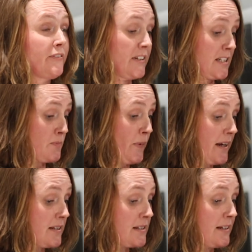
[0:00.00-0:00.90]
of this
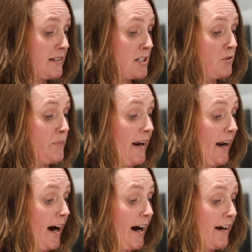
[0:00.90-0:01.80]
space needs to remain
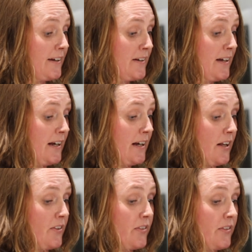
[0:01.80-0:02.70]
high.
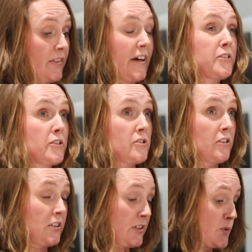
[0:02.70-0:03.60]
They
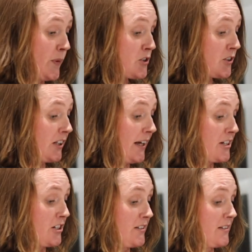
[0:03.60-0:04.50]
understood that Special
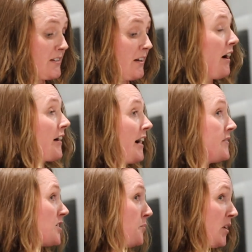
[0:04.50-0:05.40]
Collections and
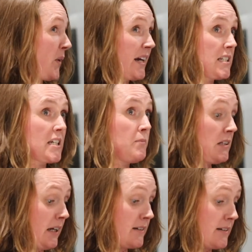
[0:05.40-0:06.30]
archives can be quite
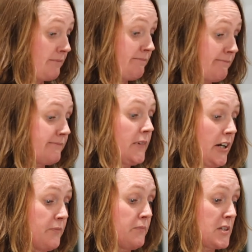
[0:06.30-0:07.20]
intimidating
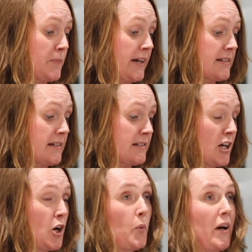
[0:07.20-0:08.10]
spaces.
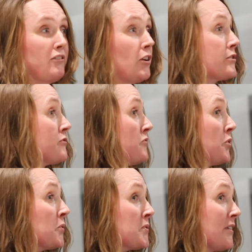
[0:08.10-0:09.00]
We have lots of
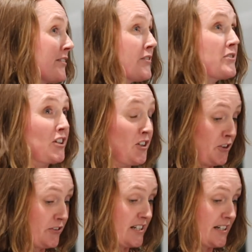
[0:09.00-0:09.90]
rules, lots of
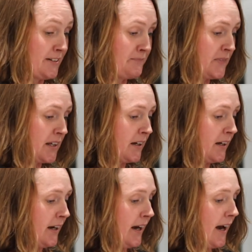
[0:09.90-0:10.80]
security.
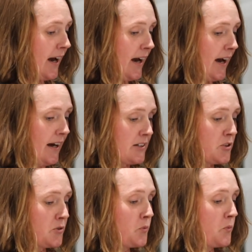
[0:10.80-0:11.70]

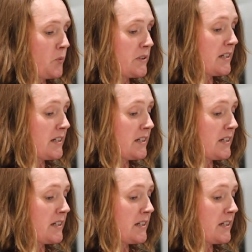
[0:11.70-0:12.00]
And we